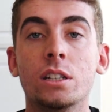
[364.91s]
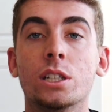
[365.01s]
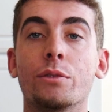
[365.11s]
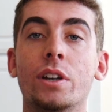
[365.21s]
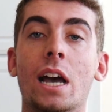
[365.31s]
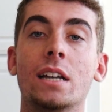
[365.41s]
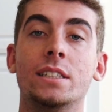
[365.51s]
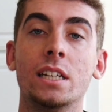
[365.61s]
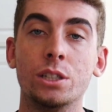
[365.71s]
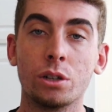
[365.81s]
So if you guys
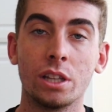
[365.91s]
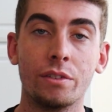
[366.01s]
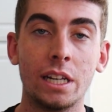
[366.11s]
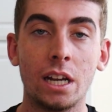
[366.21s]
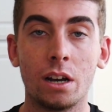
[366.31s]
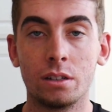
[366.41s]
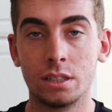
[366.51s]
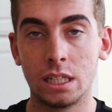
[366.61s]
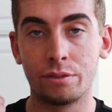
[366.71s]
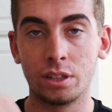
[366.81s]
did enjoy the video,
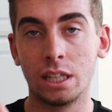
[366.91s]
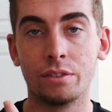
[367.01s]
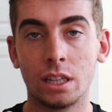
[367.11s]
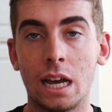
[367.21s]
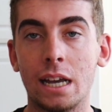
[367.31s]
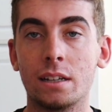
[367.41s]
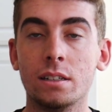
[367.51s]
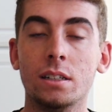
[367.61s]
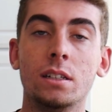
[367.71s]
definitely leave a like